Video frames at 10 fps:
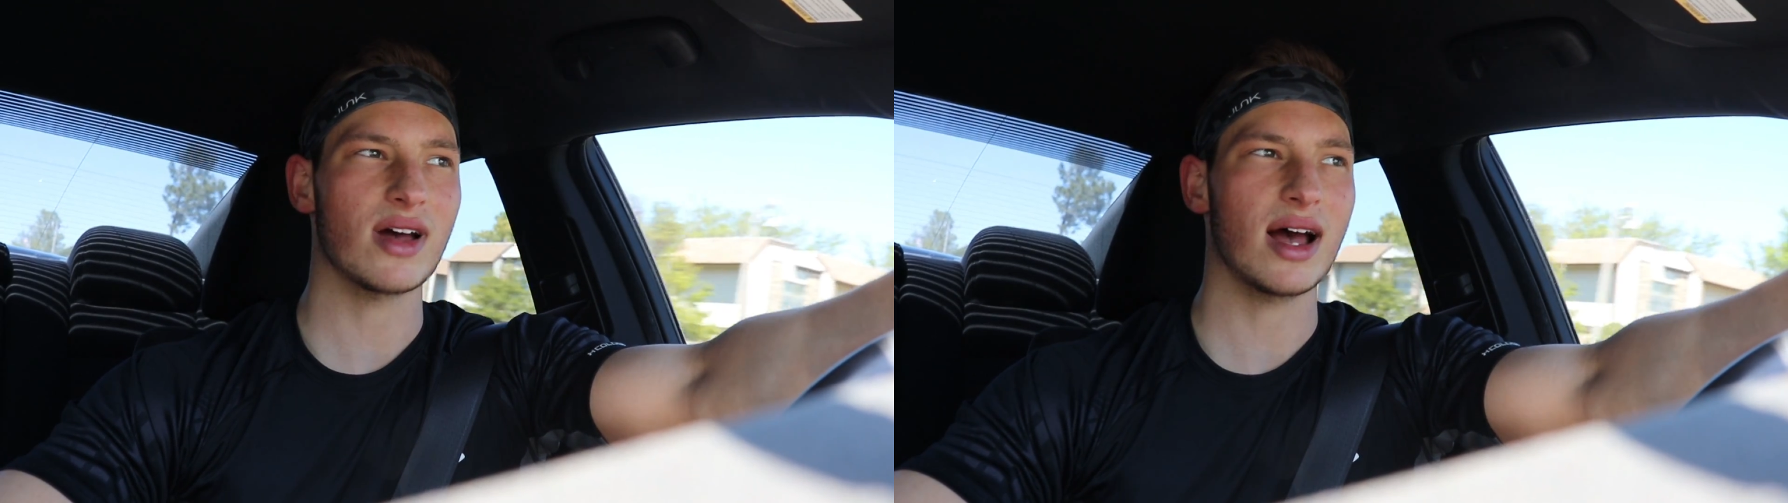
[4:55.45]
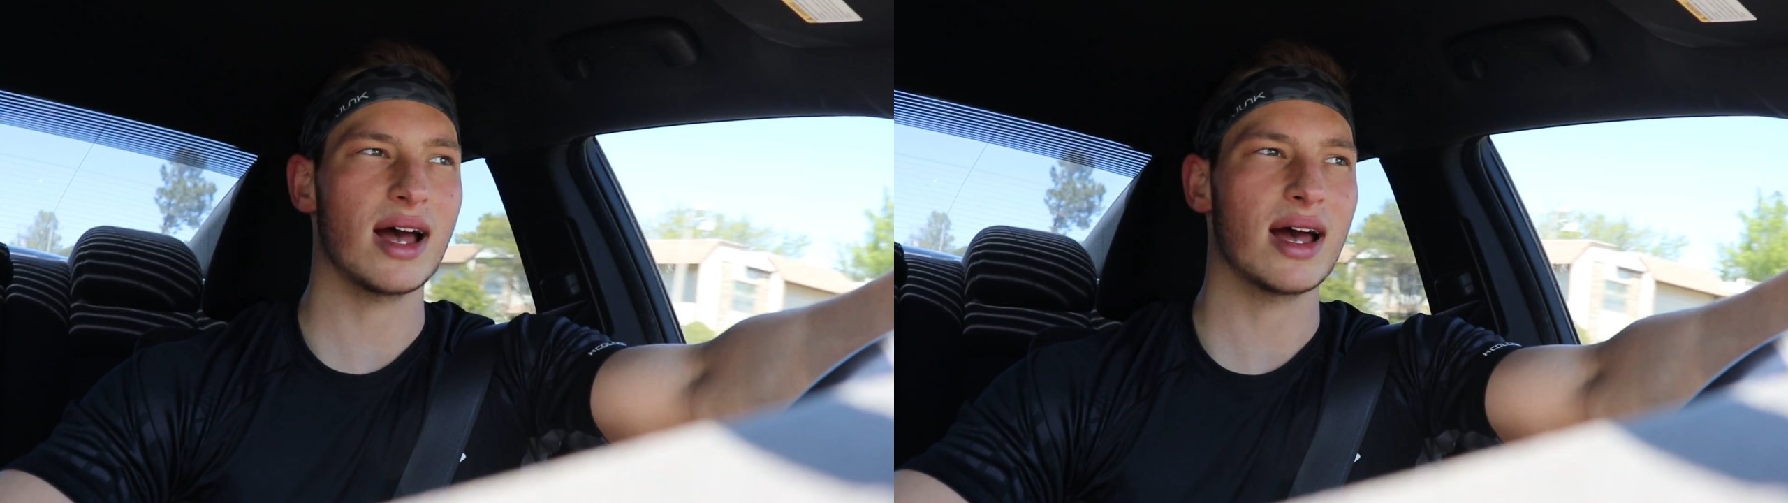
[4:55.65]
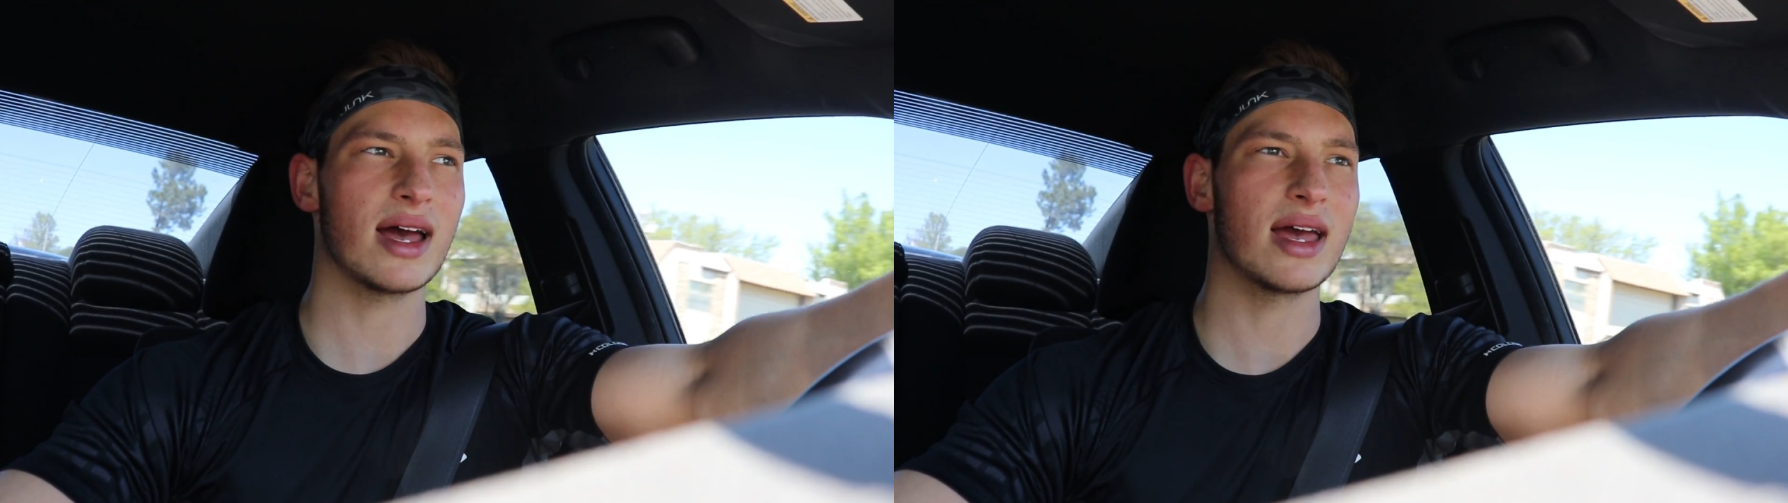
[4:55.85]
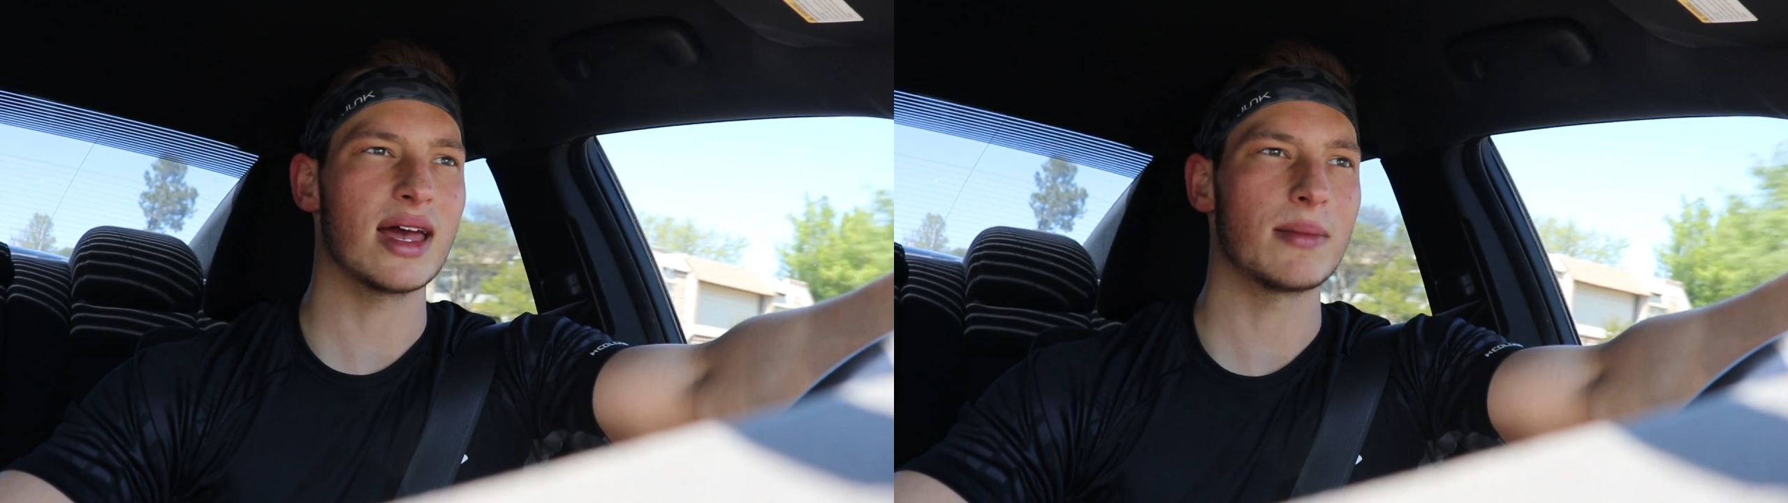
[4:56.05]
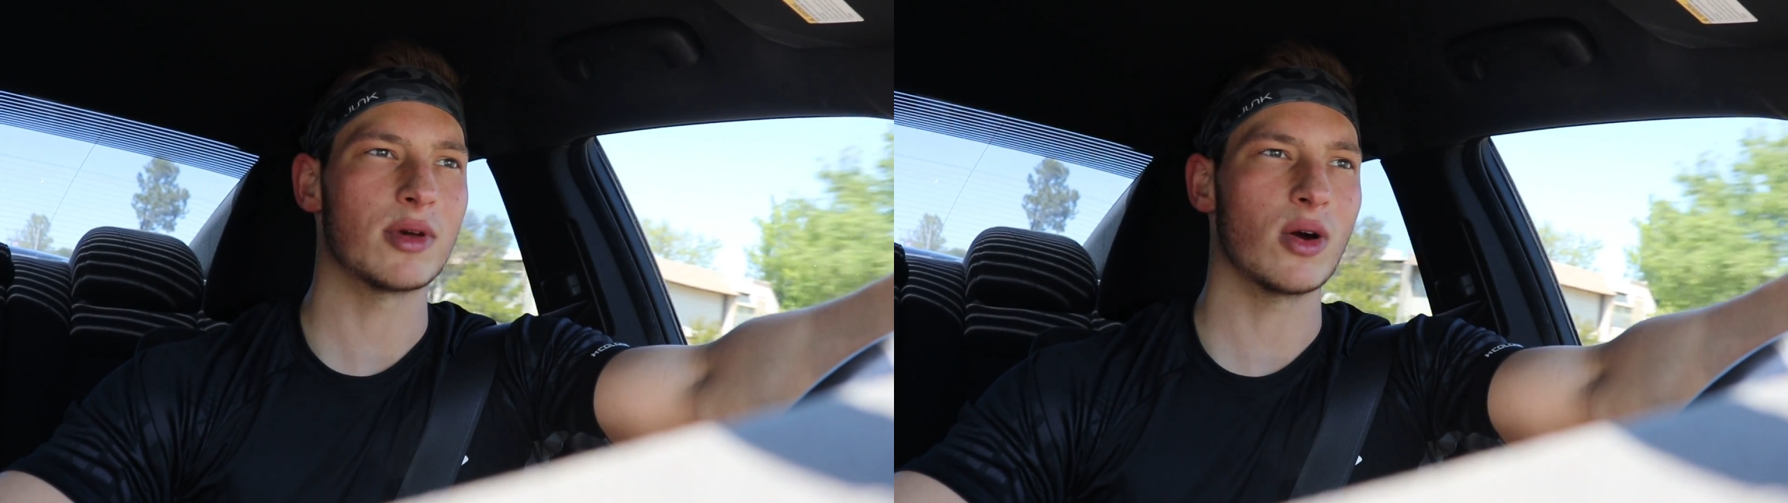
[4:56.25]
I
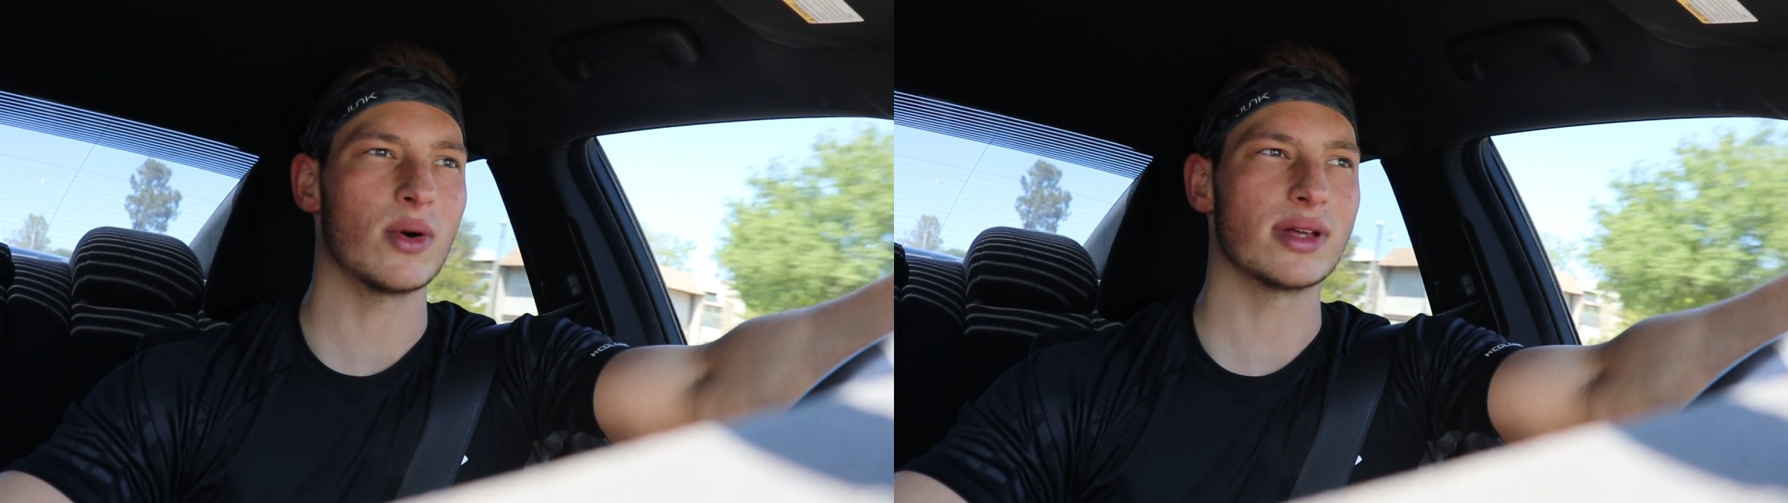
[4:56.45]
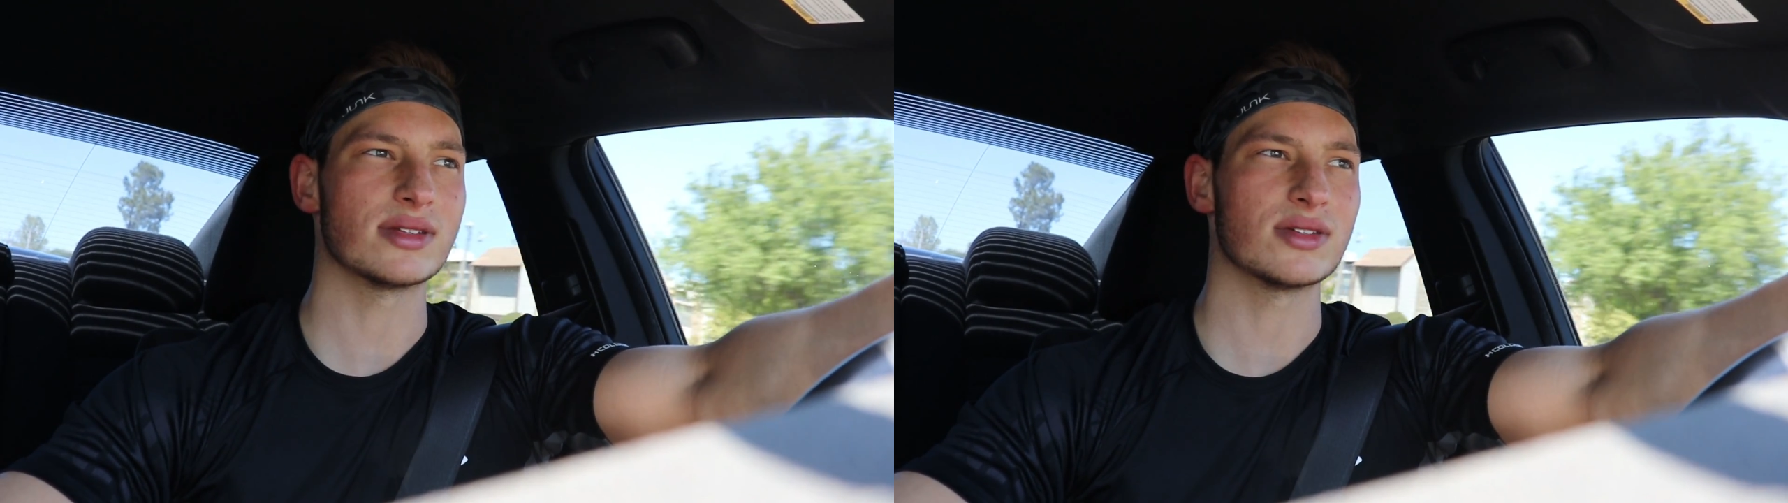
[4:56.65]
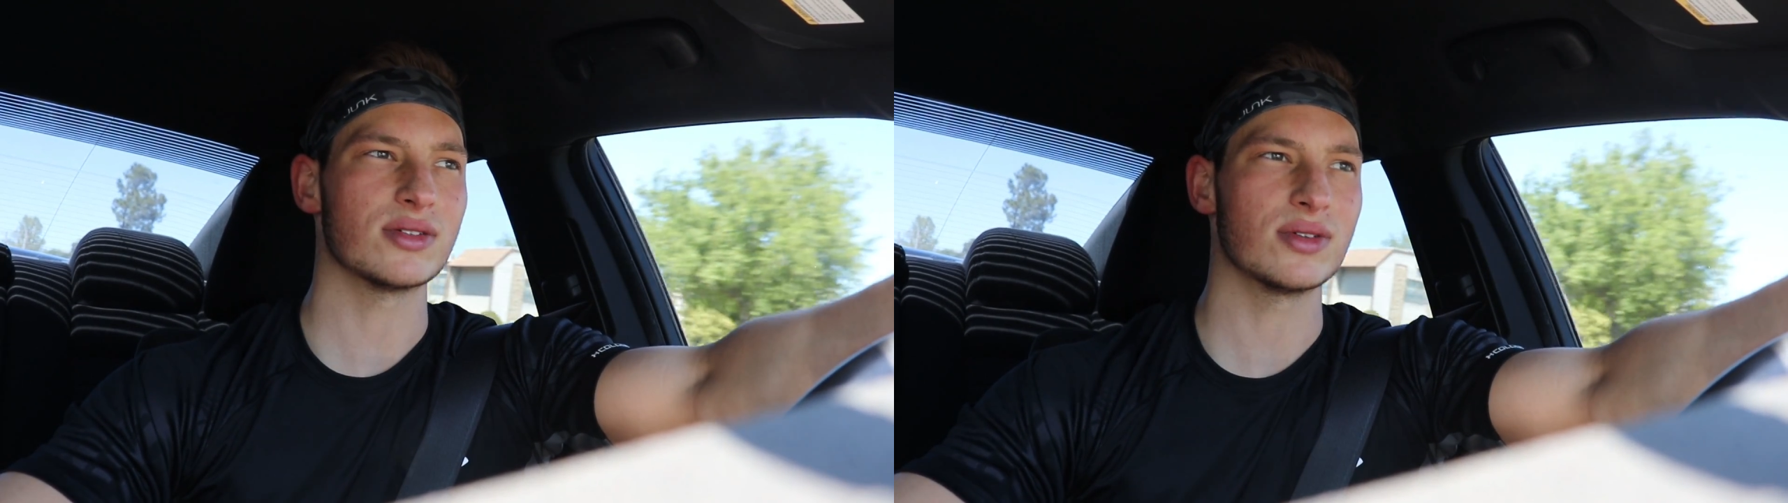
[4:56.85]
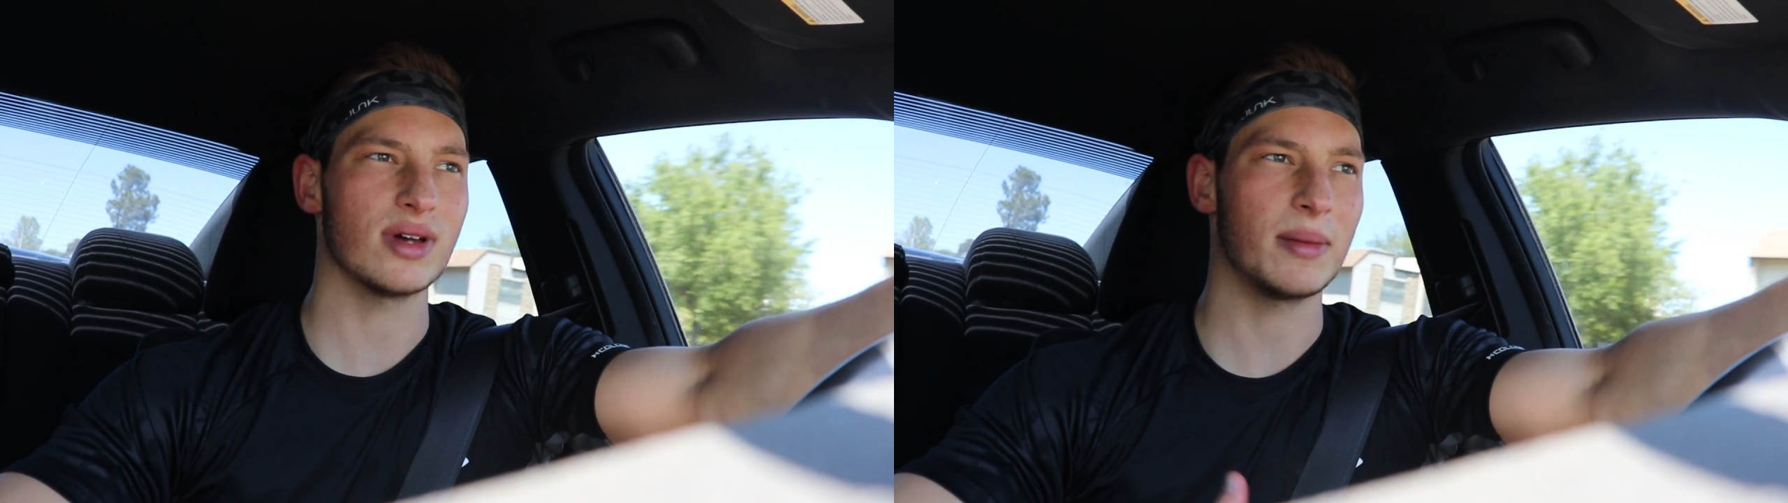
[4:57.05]
am going to,